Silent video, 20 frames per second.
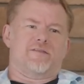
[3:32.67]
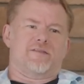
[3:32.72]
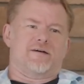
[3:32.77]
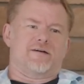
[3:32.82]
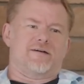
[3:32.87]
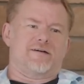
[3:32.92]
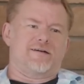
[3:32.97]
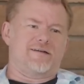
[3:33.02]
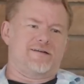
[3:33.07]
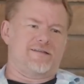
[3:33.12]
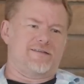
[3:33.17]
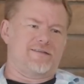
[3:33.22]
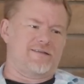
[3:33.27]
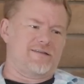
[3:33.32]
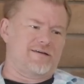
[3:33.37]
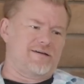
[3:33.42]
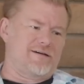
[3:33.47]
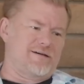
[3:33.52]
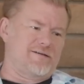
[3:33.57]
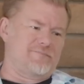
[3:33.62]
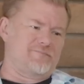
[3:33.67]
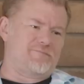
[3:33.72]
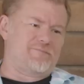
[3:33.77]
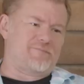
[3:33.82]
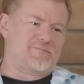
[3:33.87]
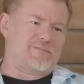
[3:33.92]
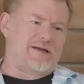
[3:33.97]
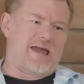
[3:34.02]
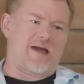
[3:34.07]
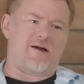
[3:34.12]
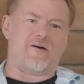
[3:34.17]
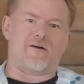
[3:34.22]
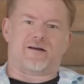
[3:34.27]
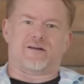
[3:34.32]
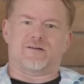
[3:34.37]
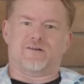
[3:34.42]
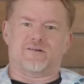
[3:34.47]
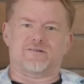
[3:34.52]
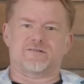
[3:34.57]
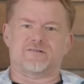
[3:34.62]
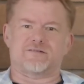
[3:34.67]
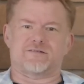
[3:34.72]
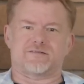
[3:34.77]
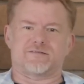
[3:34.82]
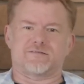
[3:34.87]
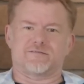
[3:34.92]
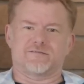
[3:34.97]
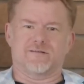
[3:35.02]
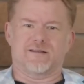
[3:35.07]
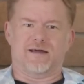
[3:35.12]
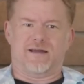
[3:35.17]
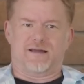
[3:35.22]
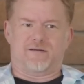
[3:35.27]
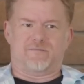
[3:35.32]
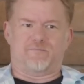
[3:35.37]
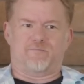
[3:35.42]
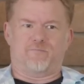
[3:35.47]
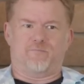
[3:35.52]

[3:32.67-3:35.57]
the characters, like